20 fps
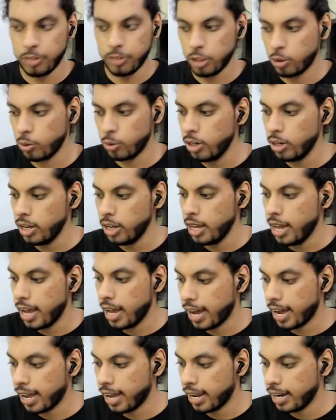Cool.
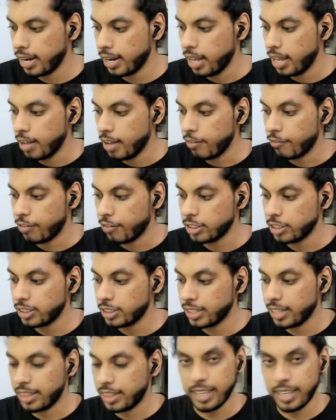And
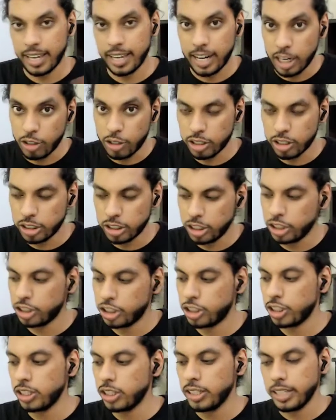once their introduction is
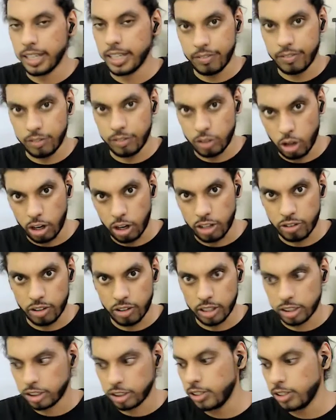done, give your
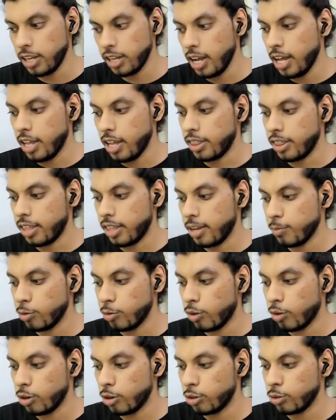introduction, then
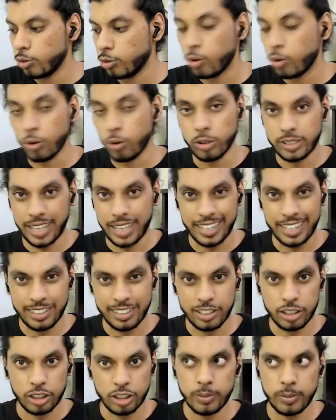move on to course
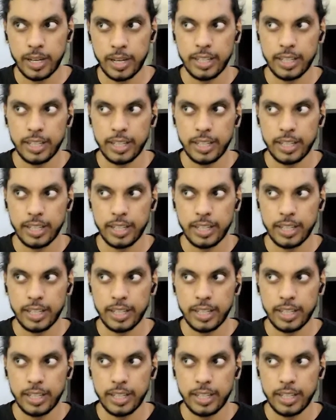acquisition.